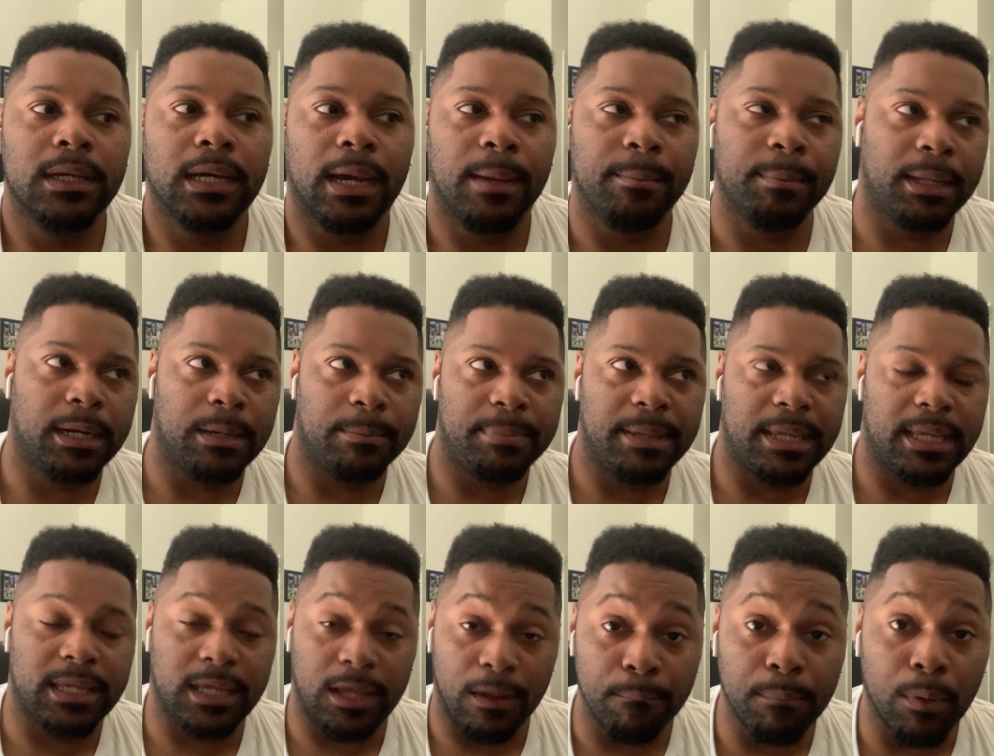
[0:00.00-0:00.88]
I'm not a
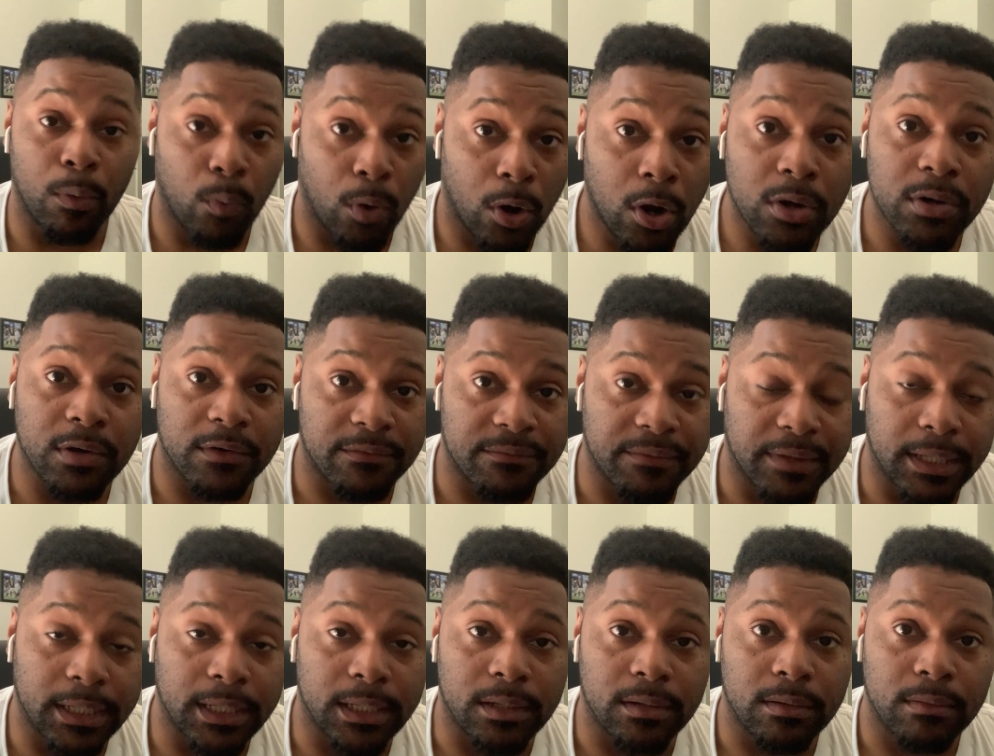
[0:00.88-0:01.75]
big Kemba Walker
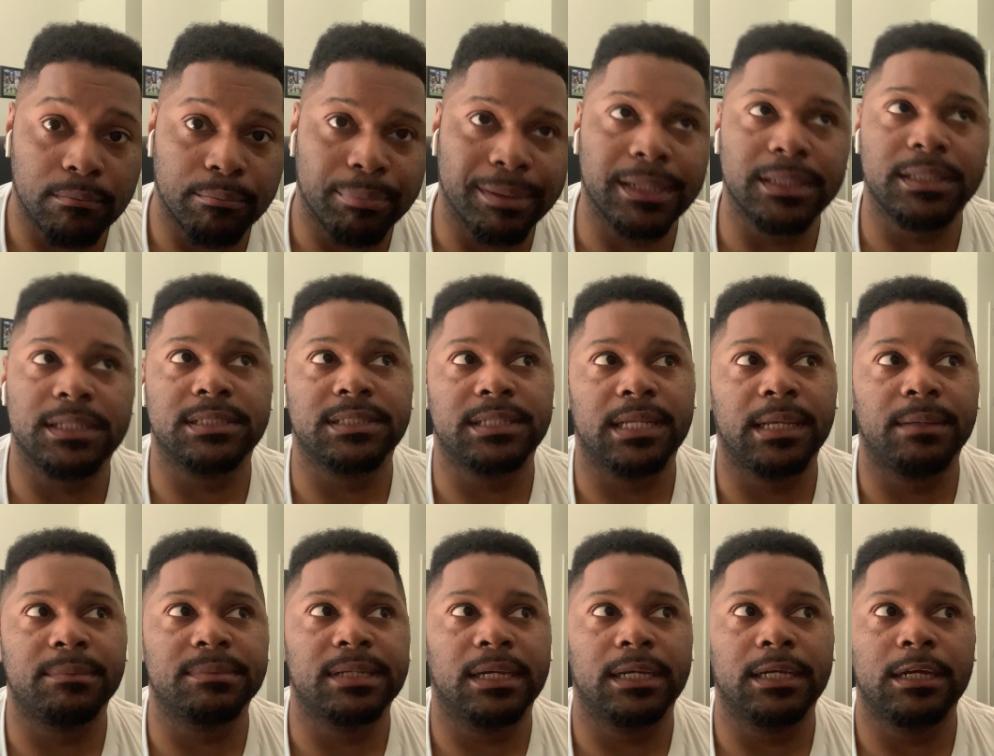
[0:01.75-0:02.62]
fan, but at the
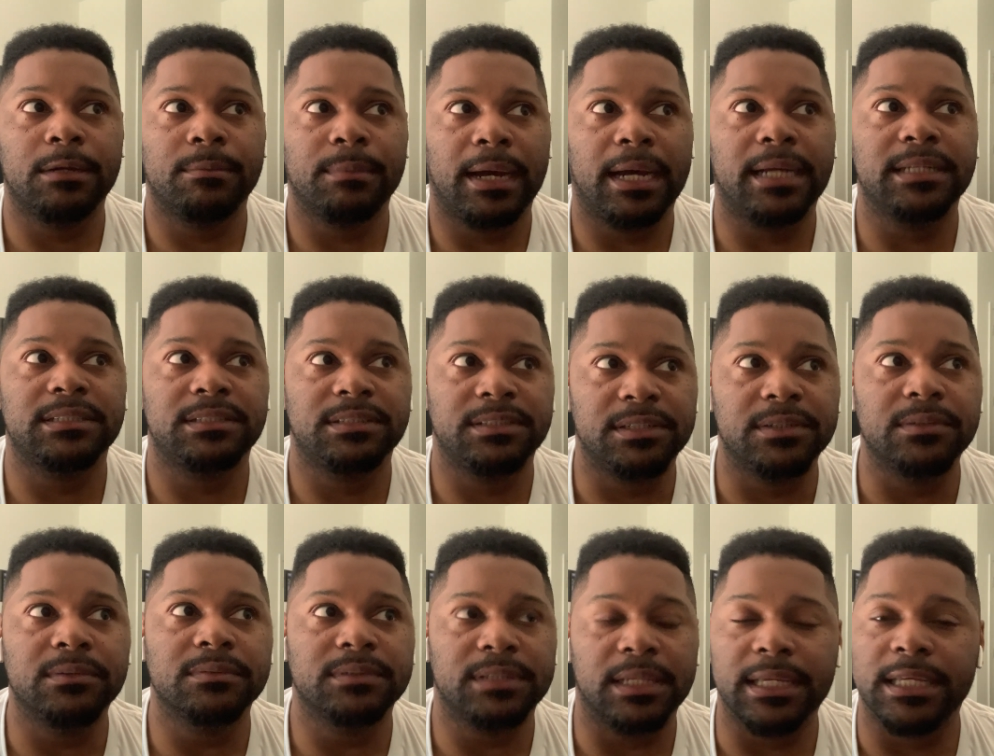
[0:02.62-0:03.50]
same time, I
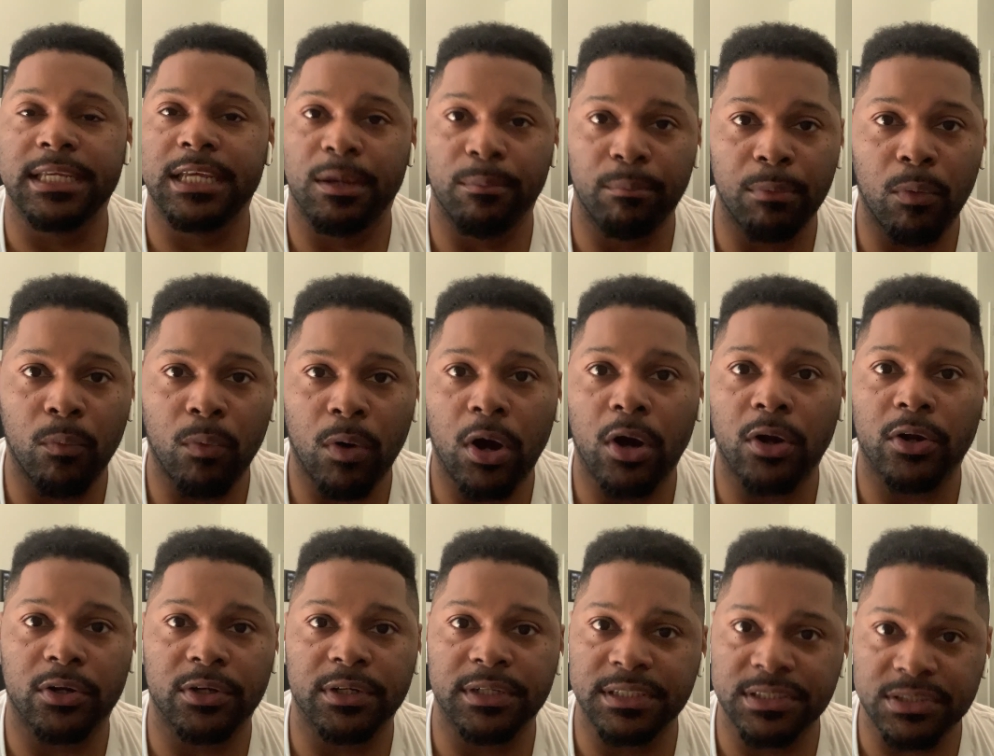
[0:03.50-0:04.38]
still think Kemba
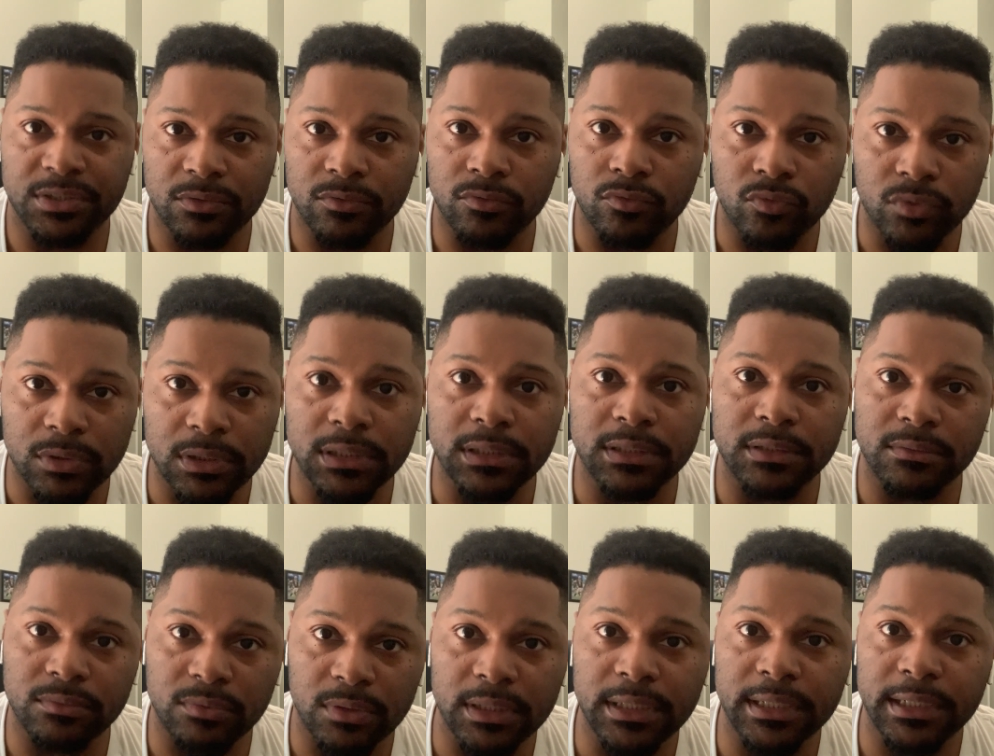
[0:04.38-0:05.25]
Walker is a really,
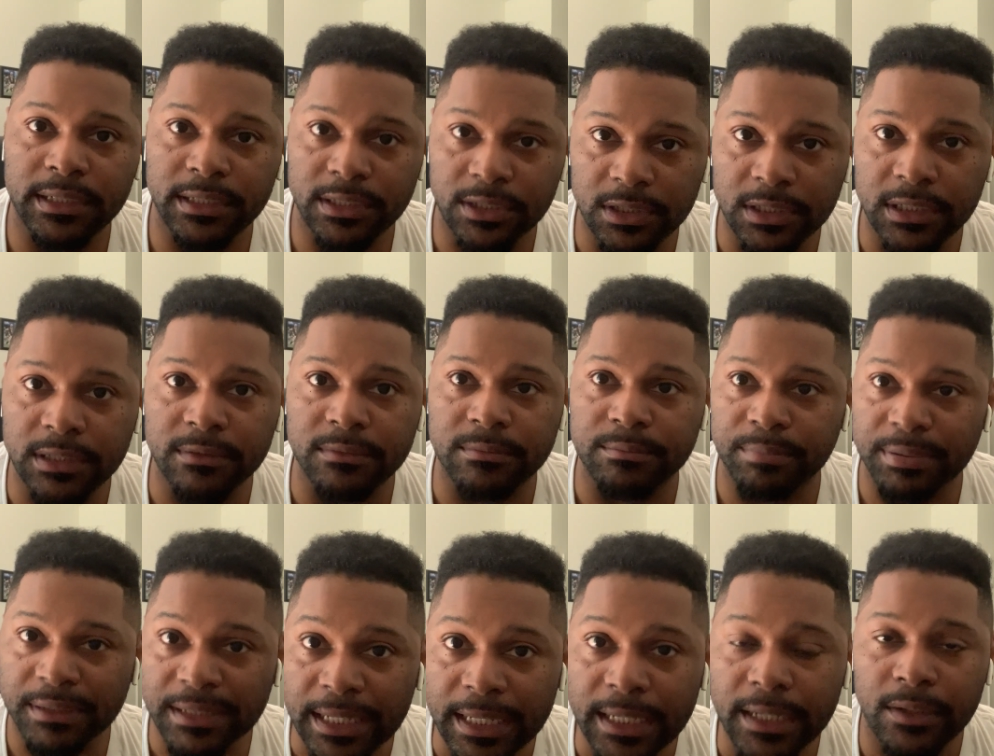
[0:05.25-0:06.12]
really good
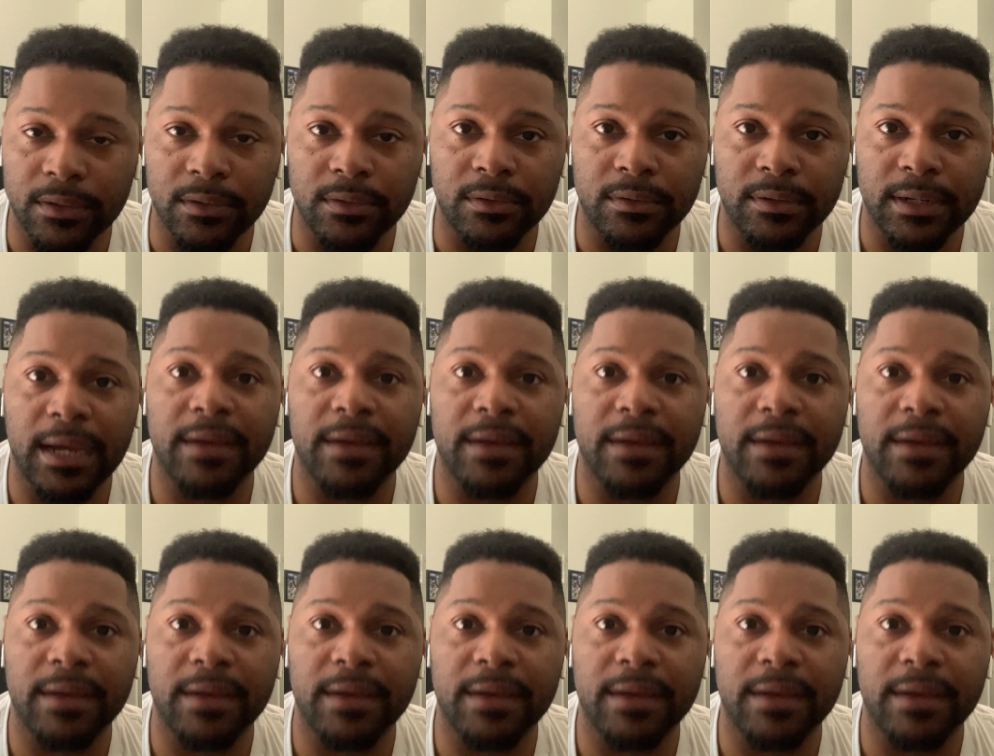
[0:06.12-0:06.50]
player.